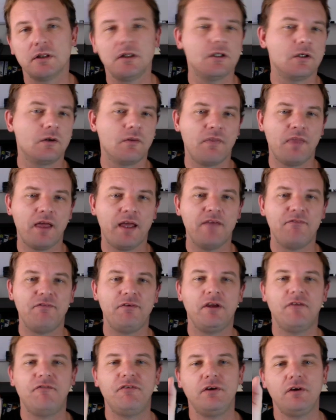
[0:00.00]
That
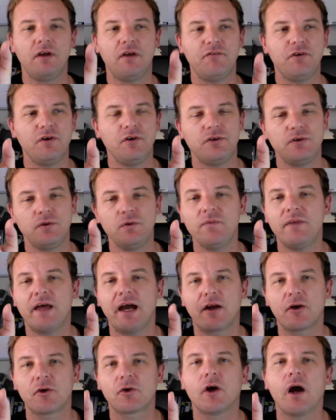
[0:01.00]
if you do
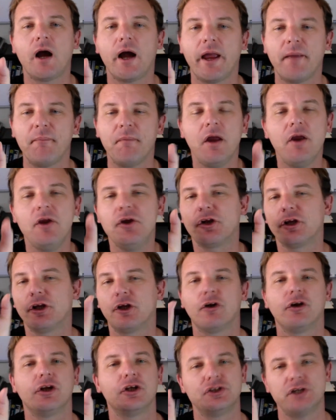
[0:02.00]
that crime, you're gonna
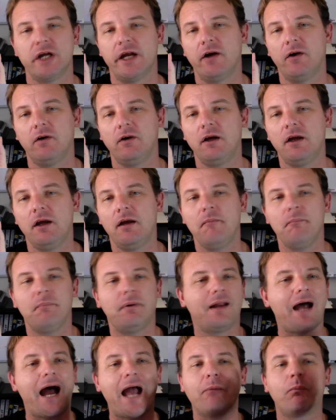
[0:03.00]
go to jail.
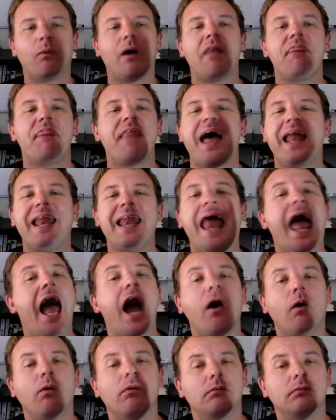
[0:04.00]
But I want that
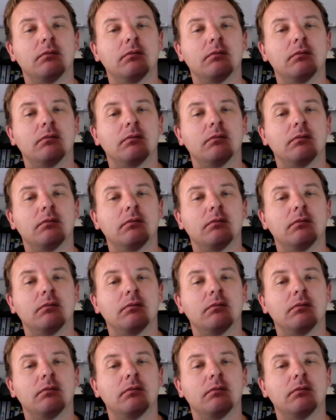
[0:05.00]
now.